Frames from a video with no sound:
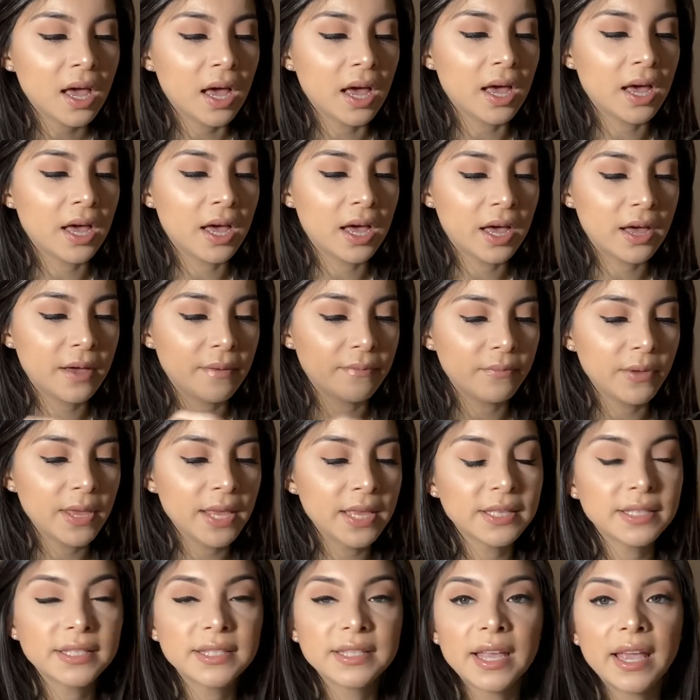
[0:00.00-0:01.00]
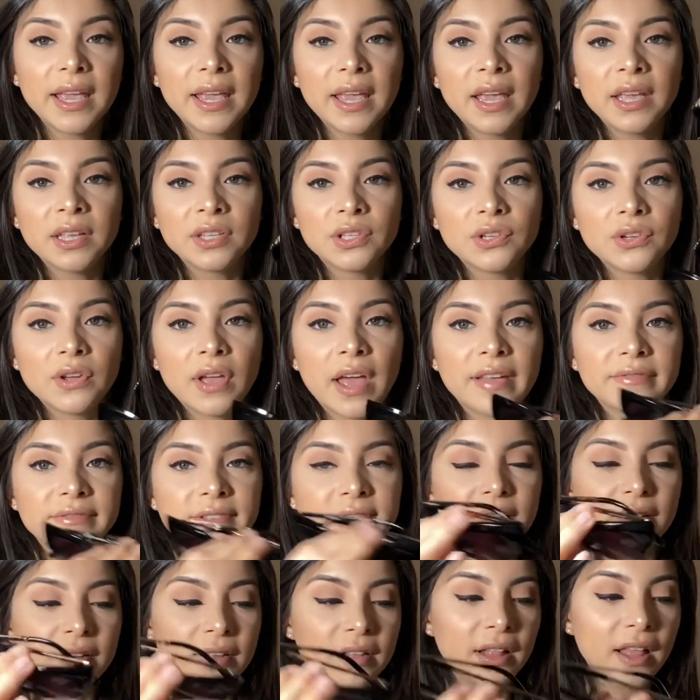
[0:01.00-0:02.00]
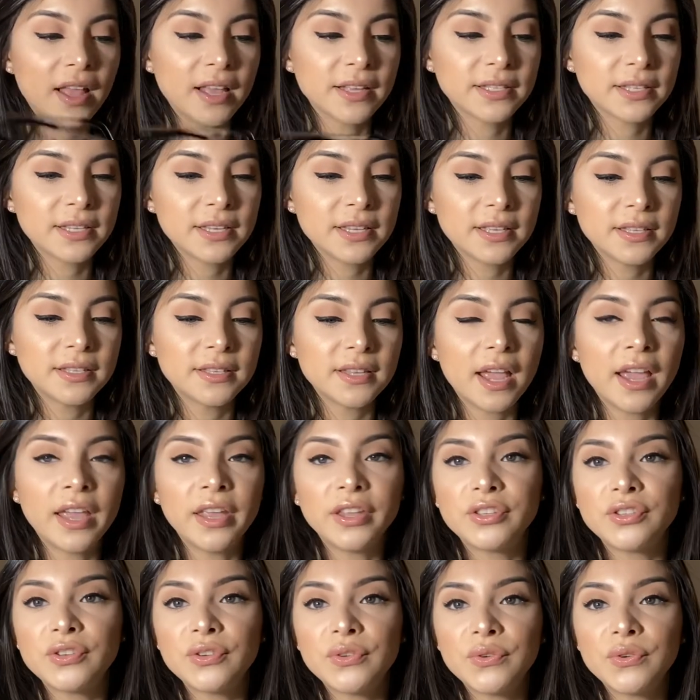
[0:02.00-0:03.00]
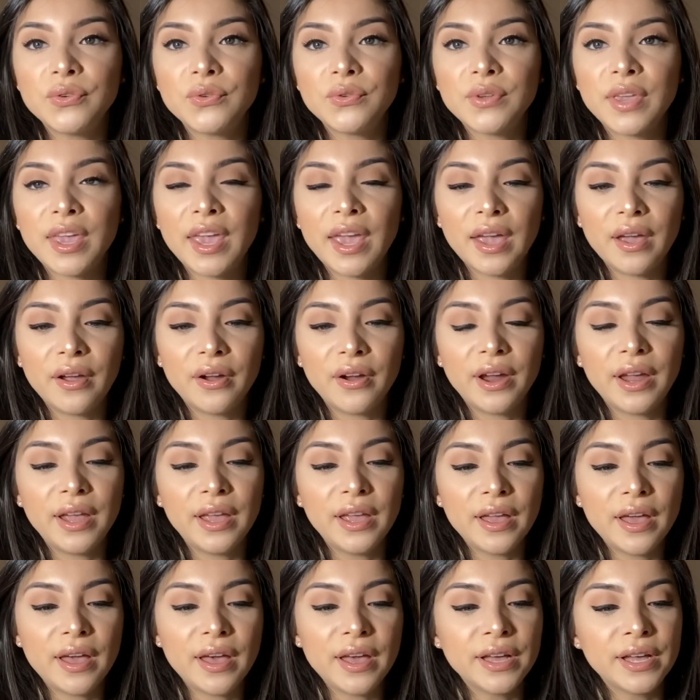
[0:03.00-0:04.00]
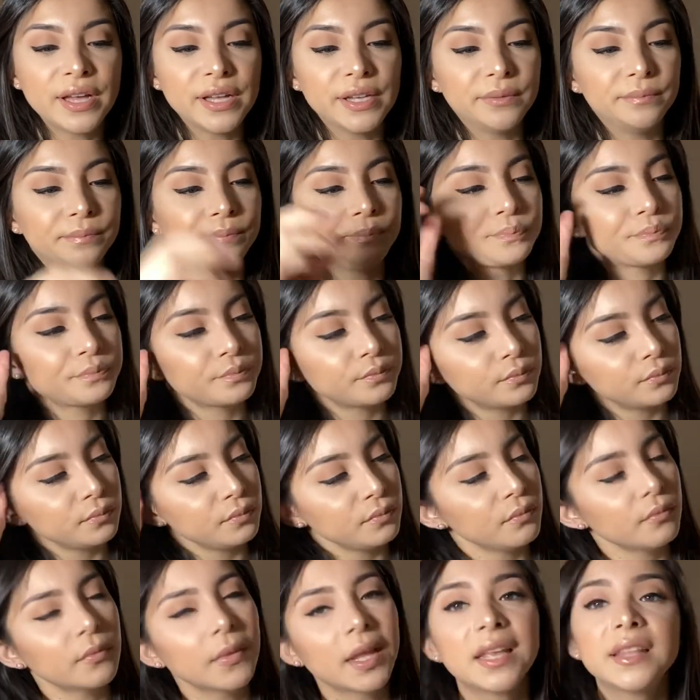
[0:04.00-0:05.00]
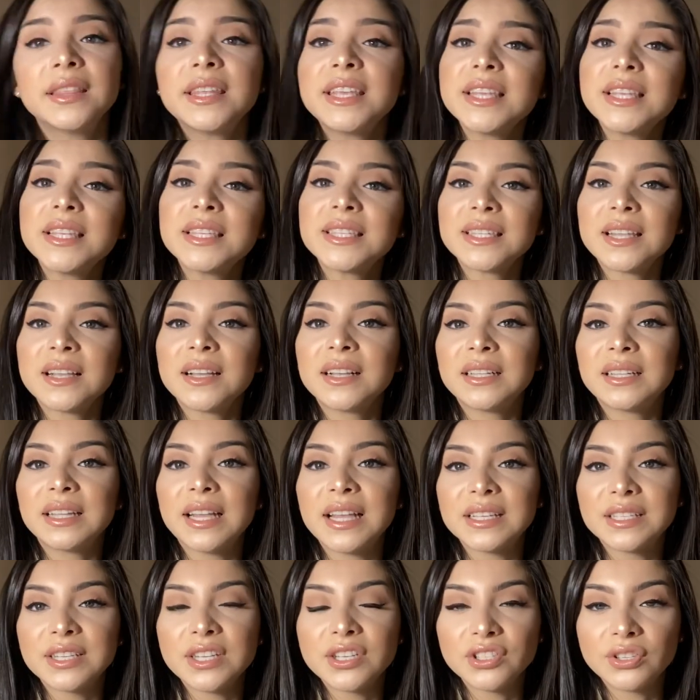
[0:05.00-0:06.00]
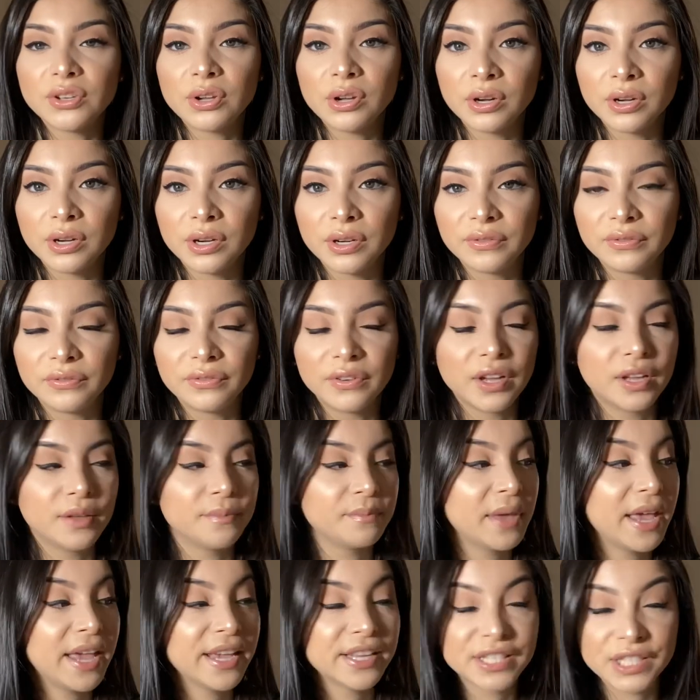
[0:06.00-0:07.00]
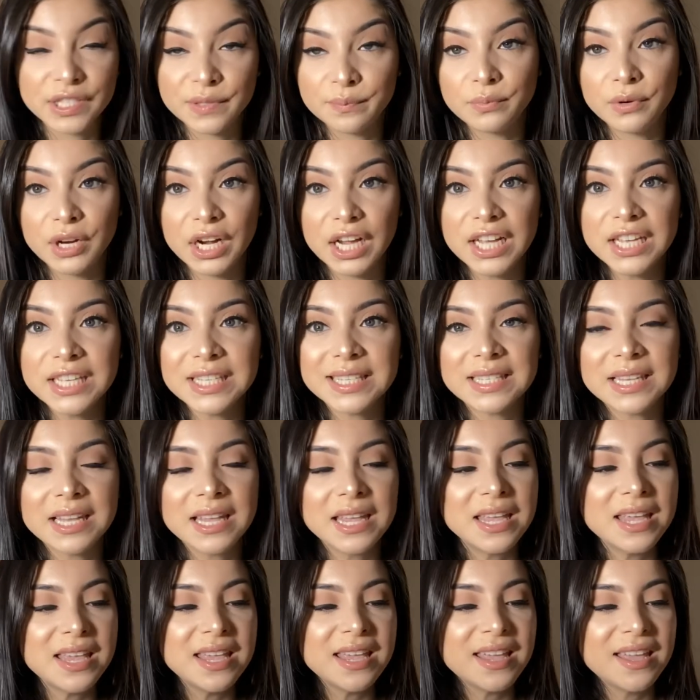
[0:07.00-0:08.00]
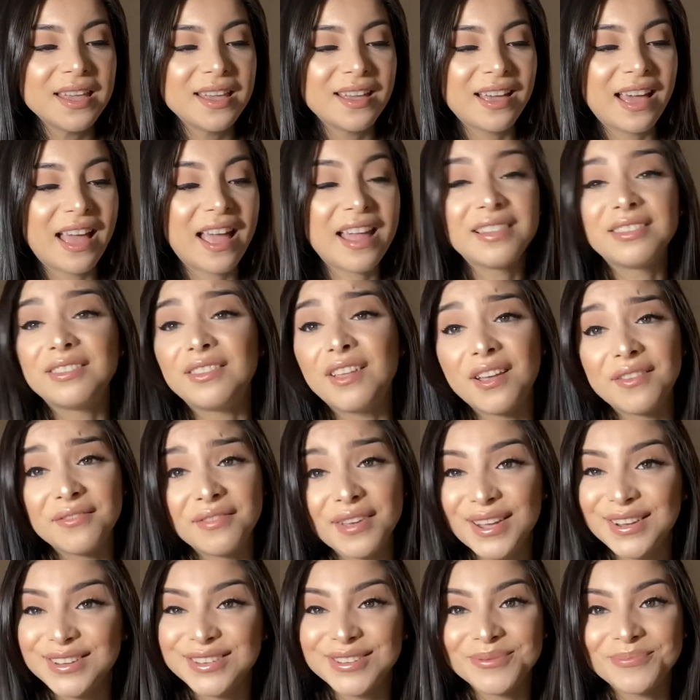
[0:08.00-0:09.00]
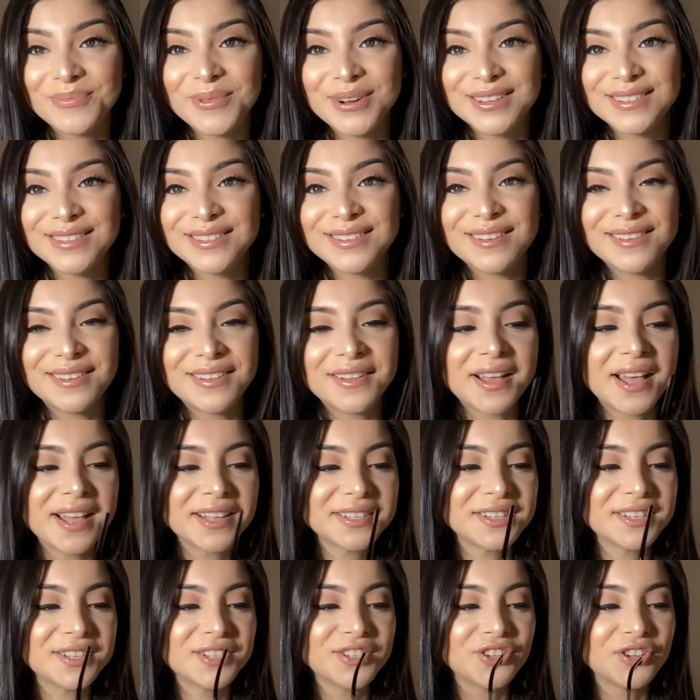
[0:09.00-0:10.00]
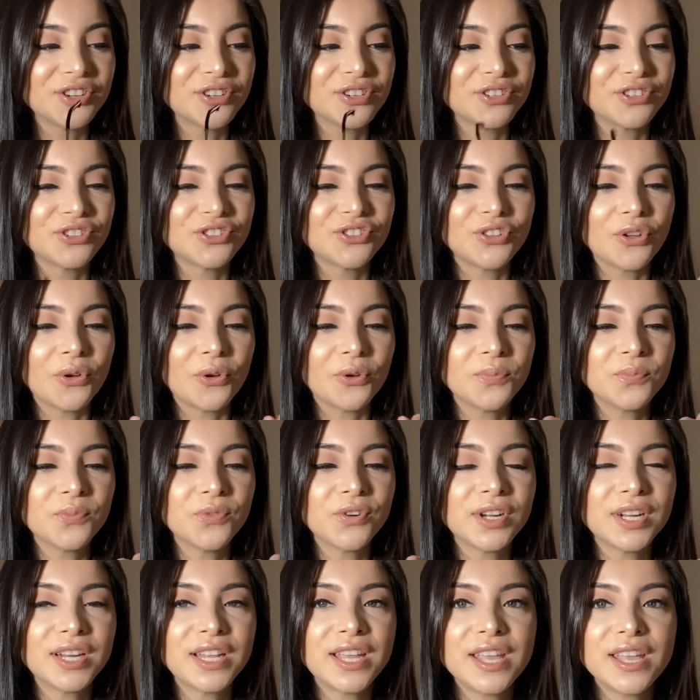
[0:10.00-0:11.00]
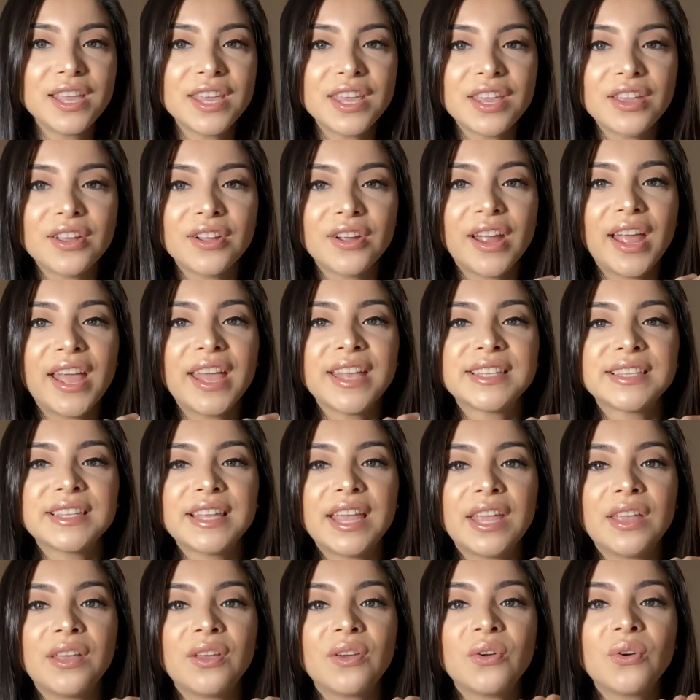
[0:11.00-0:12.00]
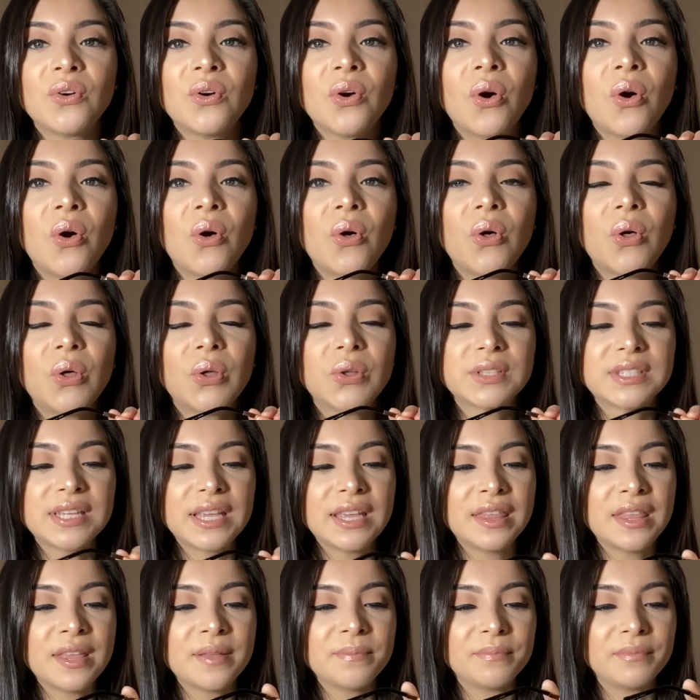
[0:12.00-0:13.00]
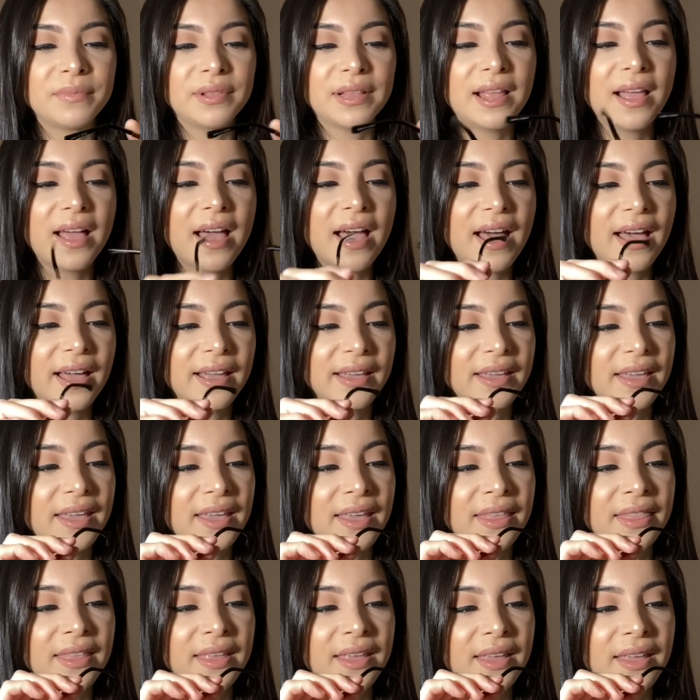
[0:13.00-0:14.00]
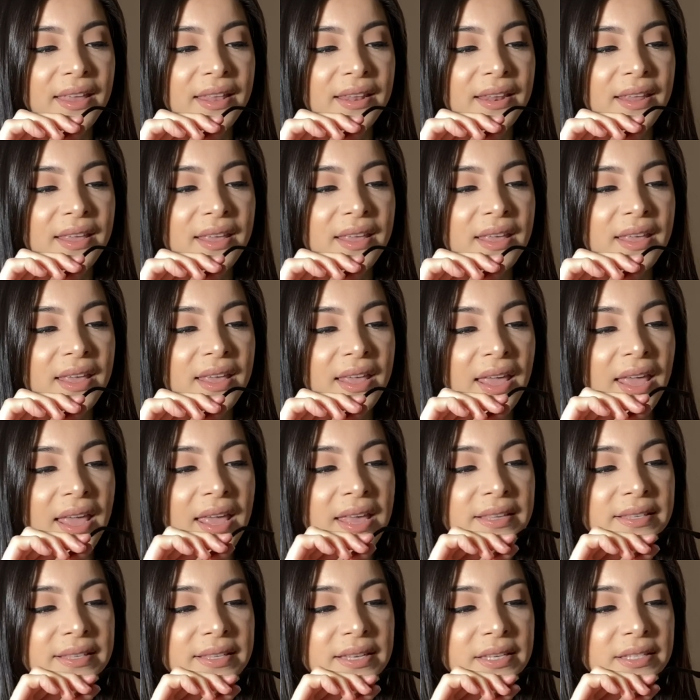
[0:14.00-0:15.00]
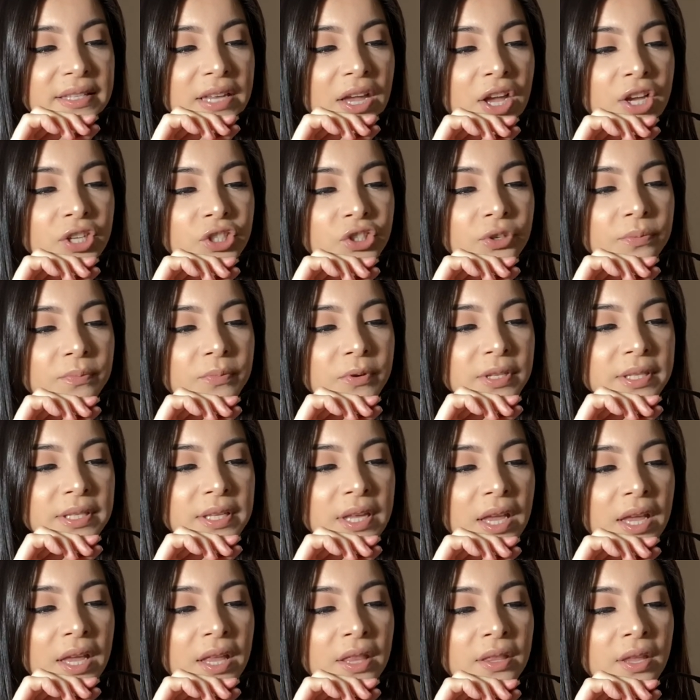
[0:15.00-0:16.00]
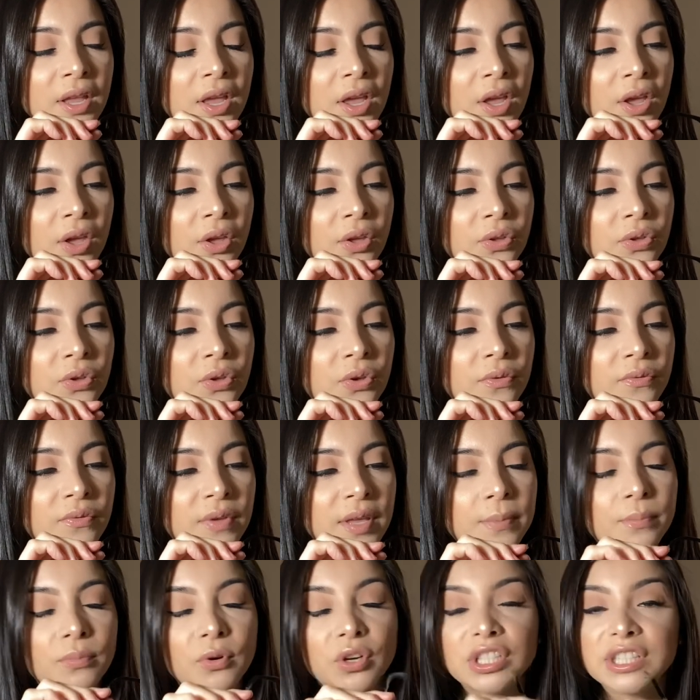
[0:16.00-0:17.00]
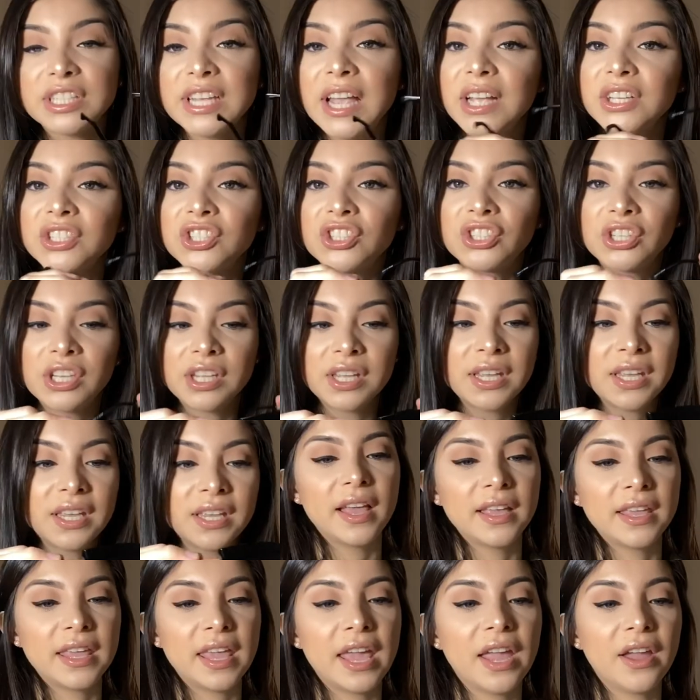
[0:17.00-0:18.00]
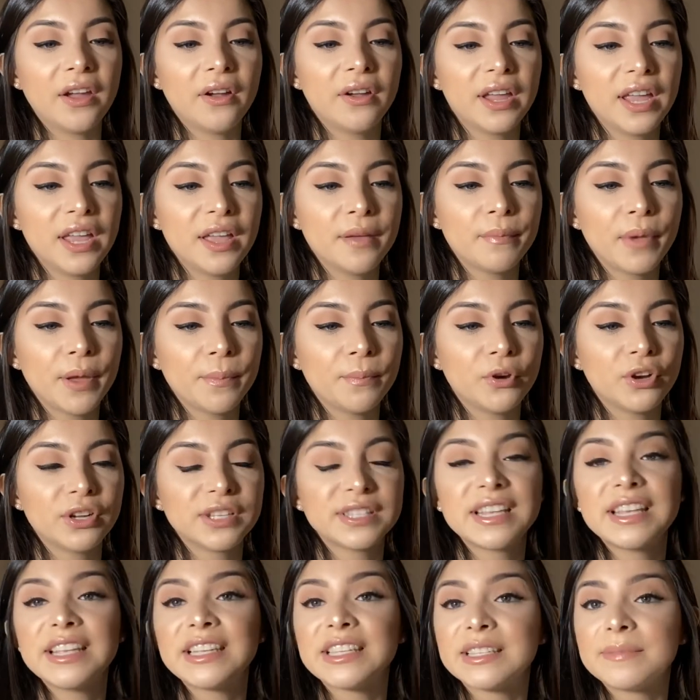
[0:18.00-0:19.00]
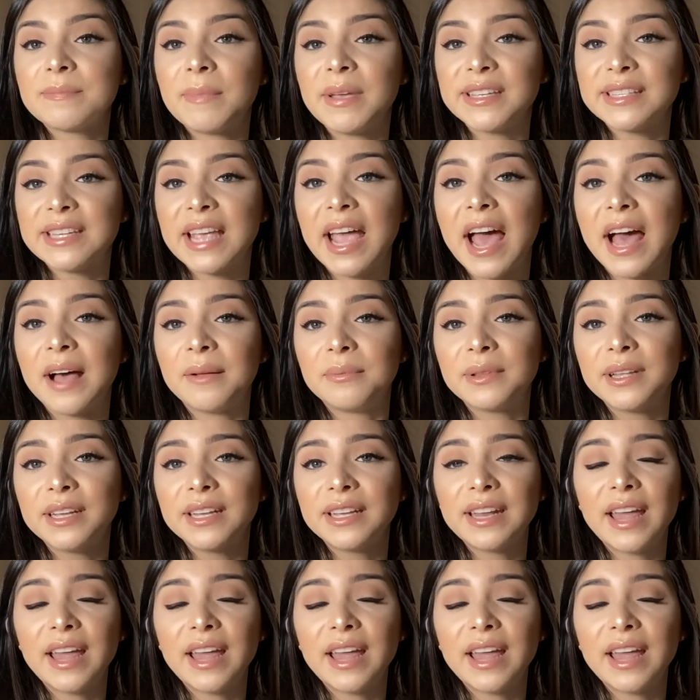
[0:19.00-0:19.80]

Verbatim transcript: Um, inside, I do have sunglasses. I do carry um, these sunglasses are from Express. I love Express sunglasses. They're so pretty. Here it's like gold and then black and then it says 100% UV protection. Carry in my purse is my tablet.